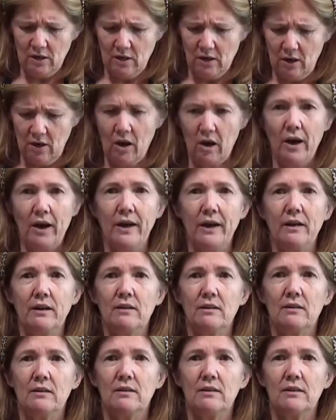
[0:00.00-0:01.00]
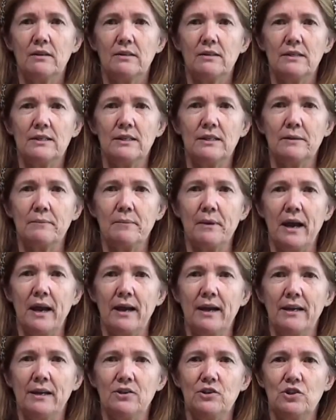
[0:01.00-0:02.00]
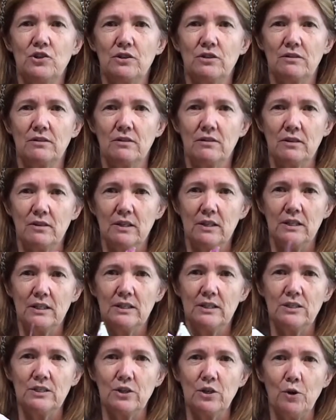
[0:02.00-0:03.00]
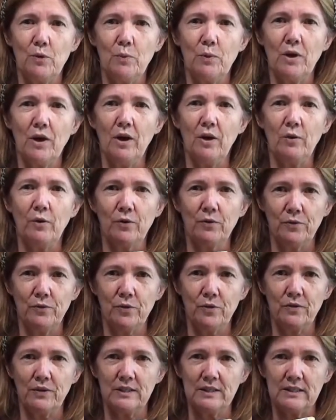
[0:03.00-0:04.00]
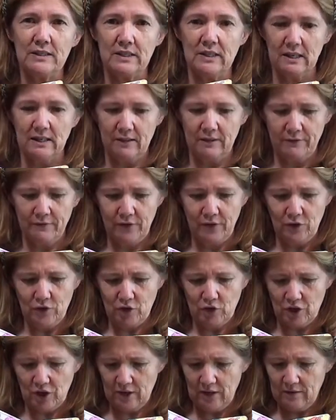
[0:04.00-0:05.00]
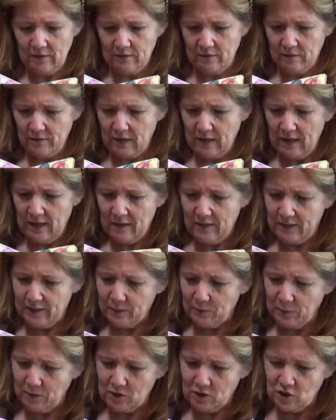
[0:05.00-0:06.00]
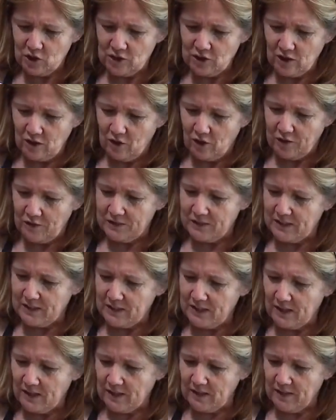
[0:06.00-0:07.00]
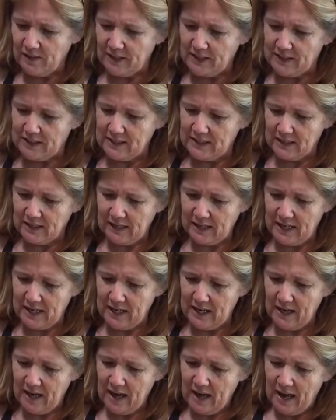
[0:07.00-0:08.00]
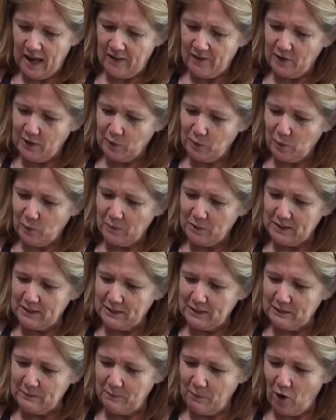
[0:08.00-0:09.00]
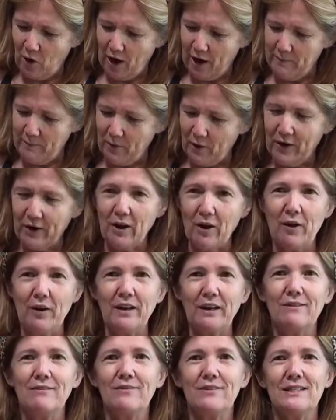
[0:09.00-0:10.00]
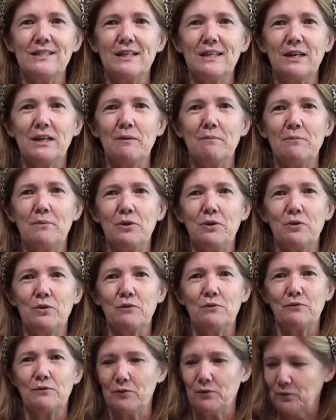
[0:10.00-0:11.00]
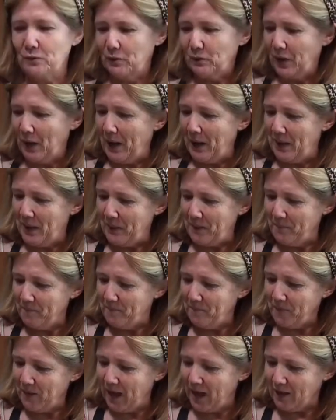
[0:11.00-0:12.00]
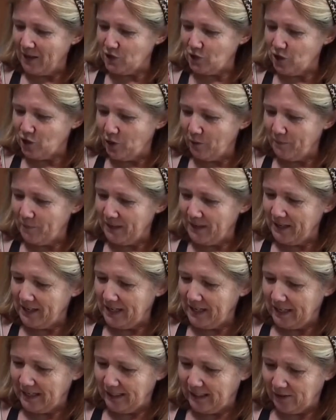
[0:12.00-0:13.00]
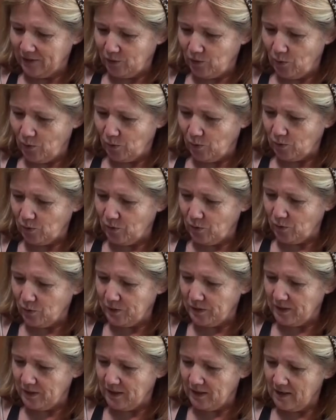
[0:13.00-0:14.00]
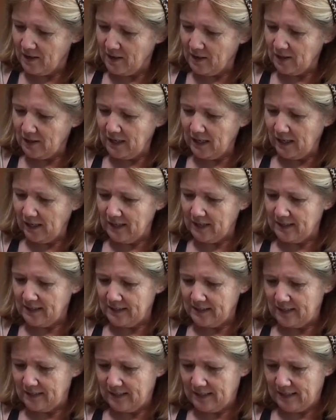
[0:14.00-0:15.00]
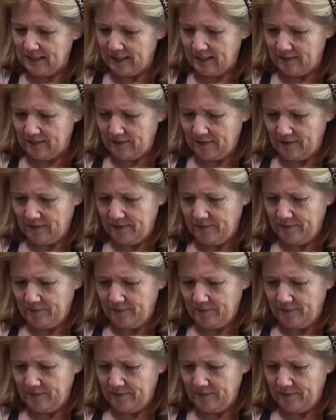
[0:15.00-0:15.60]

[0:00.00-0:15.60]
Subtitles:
I did a page. So when I look through this in the future, this one's just a lot of things stuck here. This one was inspired by going and visiting a beautiful art shop in England called Cornelius and Son.